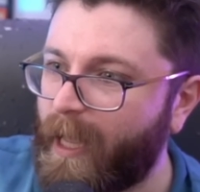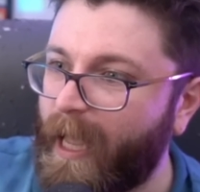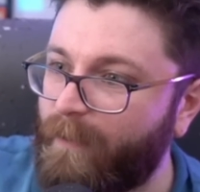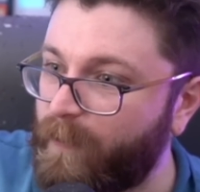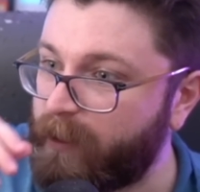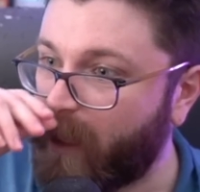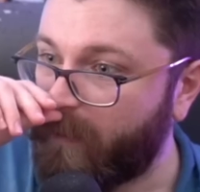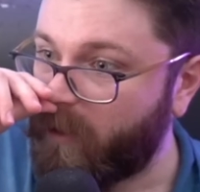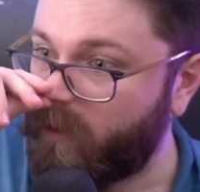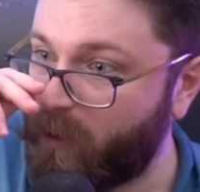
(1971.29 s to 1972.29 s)
Every time
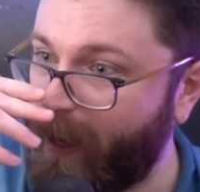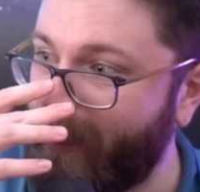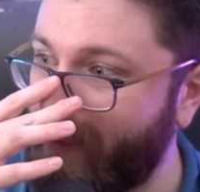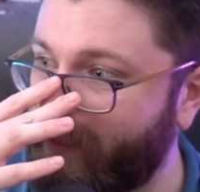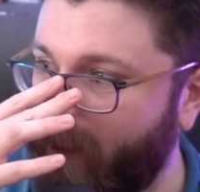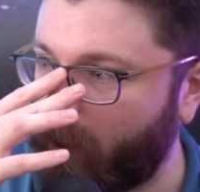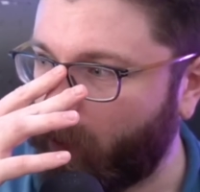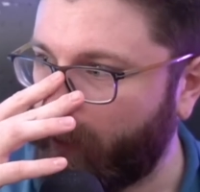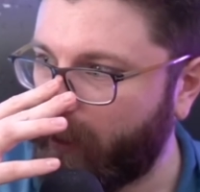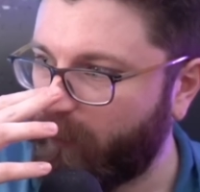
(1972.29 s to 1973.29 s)
you do anything
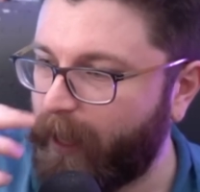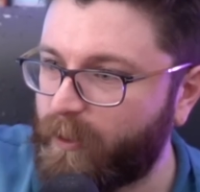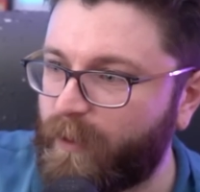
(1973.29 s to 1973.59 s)
or interact